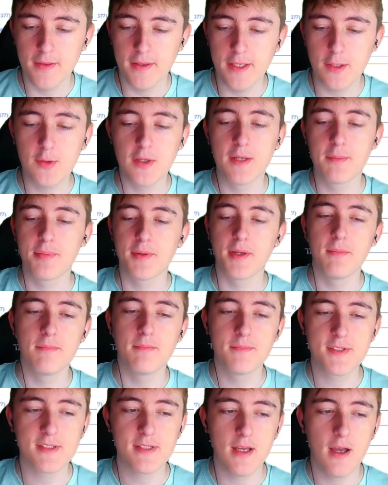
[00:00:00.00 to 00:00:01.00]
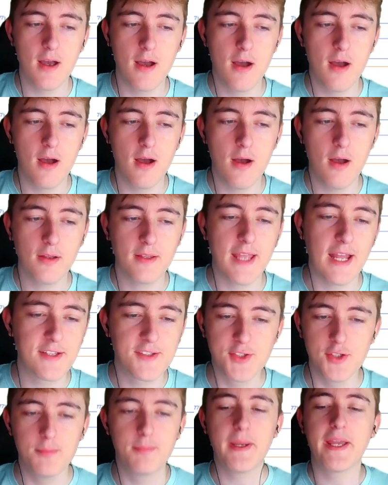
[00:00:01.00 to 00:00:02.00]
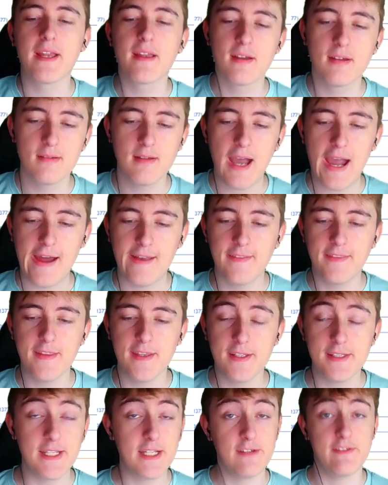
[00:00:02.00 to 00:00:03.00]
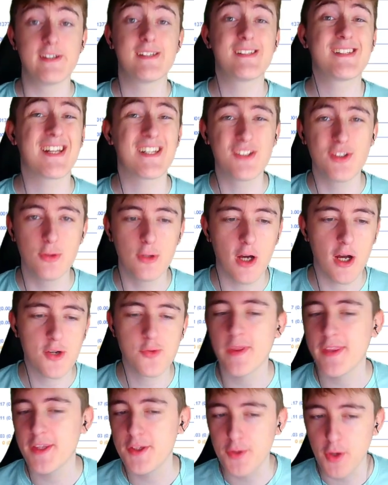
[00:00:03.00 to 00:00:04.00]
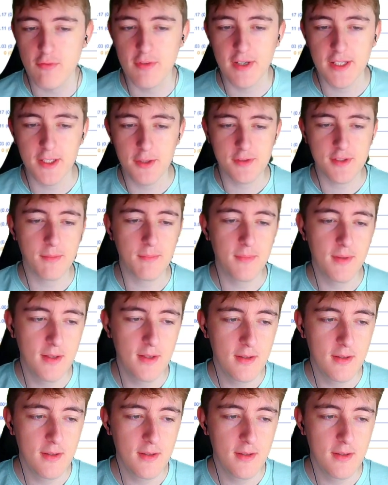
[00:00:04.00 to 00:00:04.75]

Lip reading: equilibriums get too big and the dealing ranges get too large, whether you don't really use them.